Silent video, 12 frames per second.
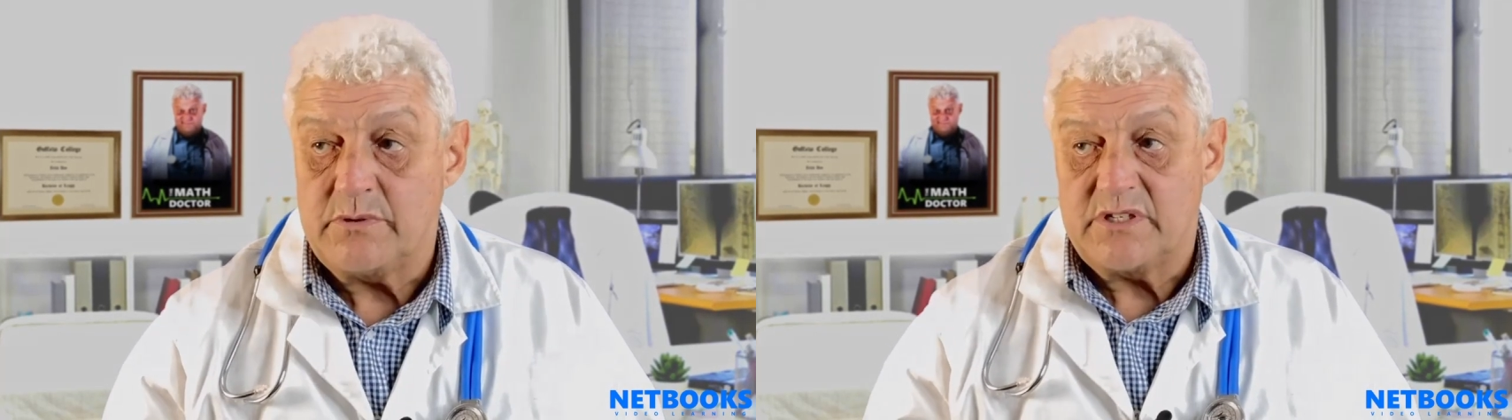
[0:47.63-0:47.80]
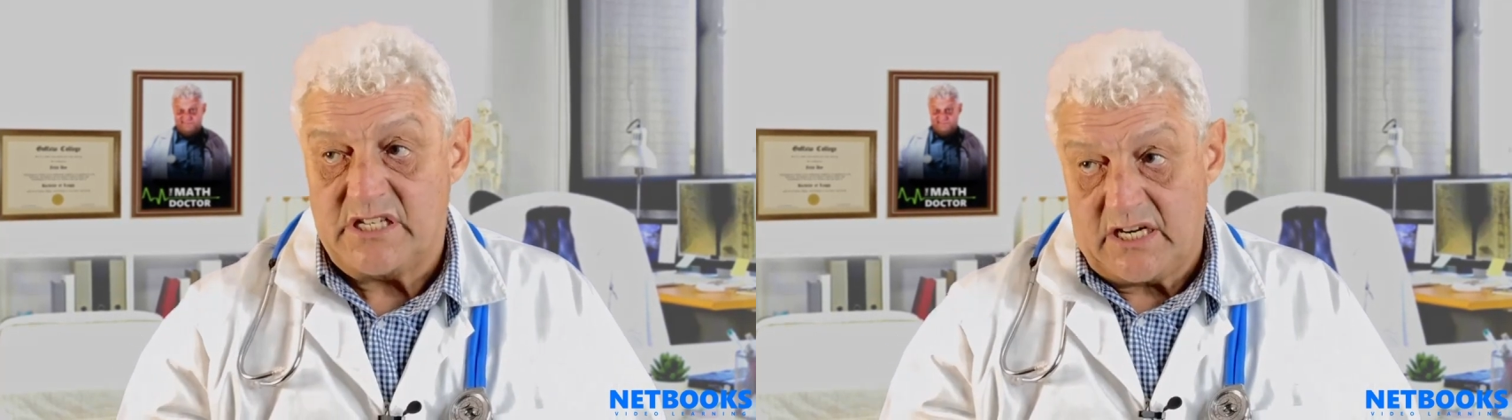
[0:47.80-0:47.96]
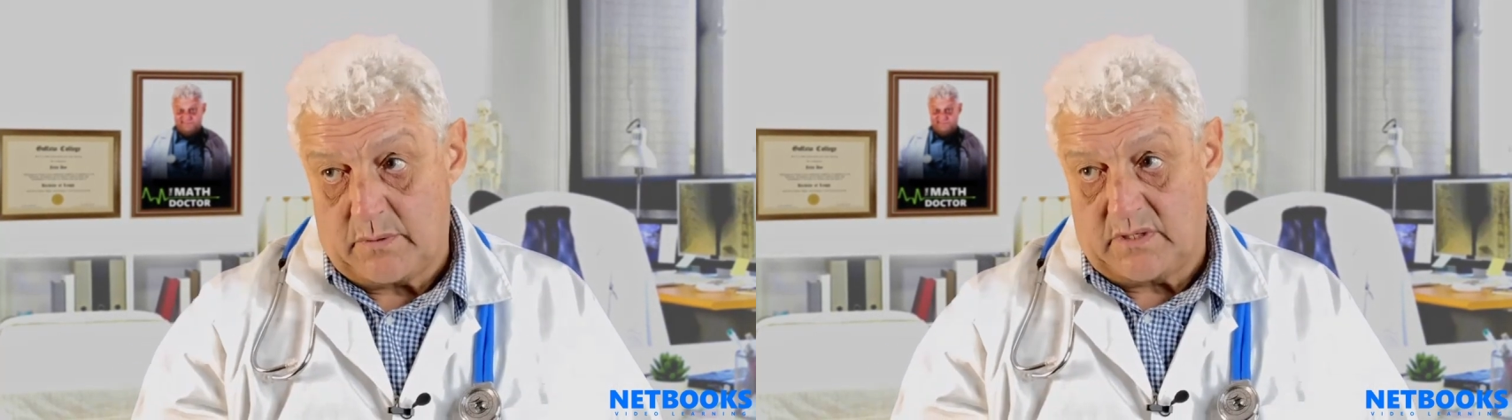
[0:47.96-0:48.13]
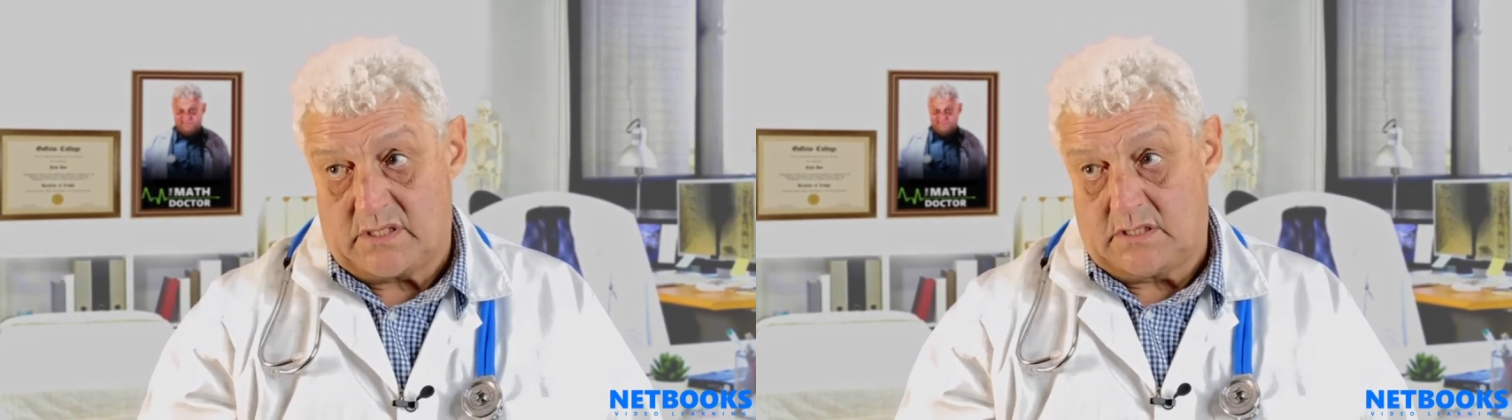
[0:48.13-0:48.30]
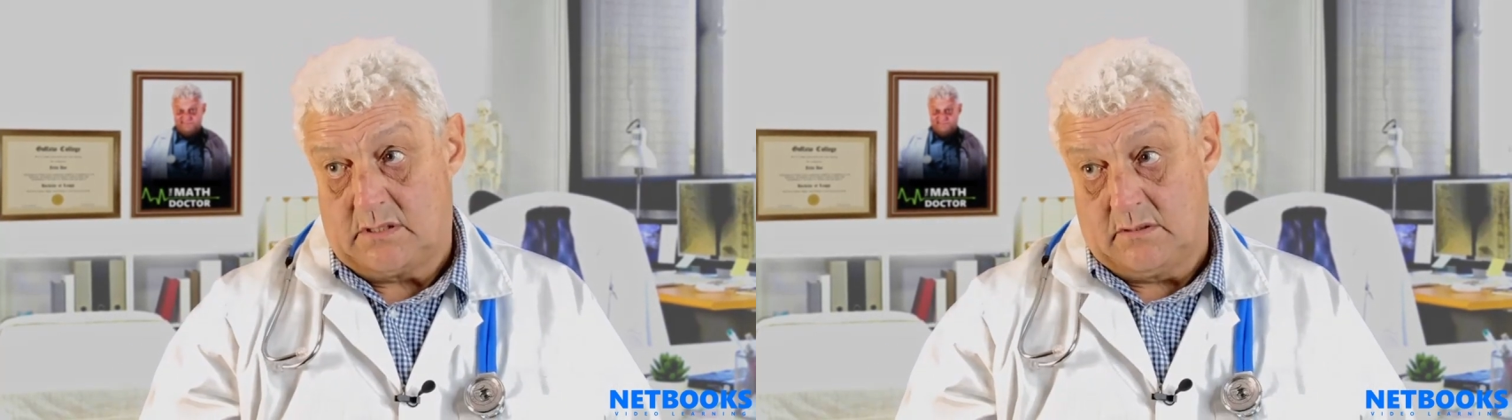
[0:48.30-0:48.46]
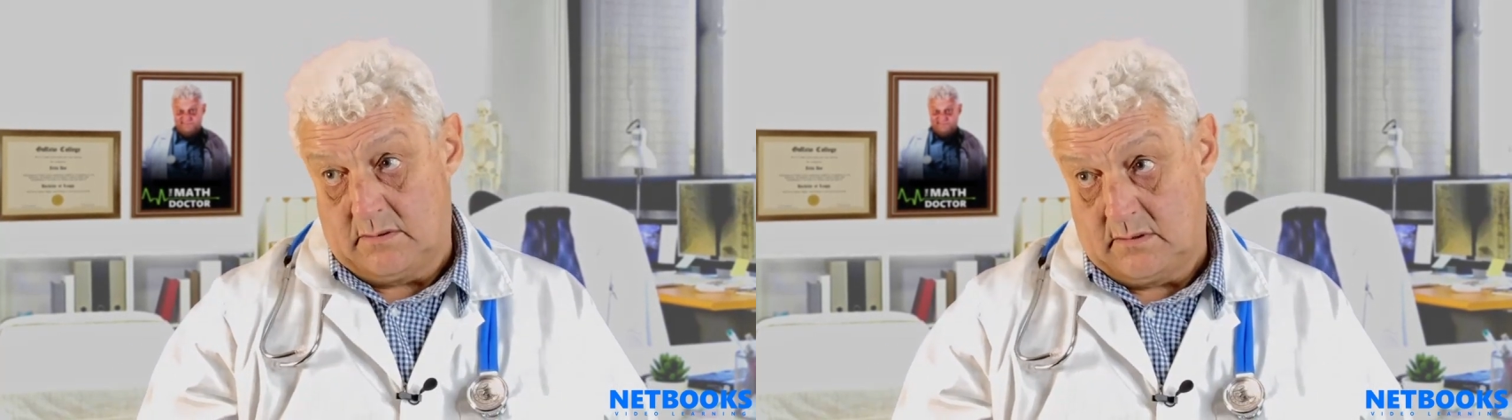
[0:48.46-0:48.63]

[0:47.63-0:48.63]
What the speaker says: a sequence.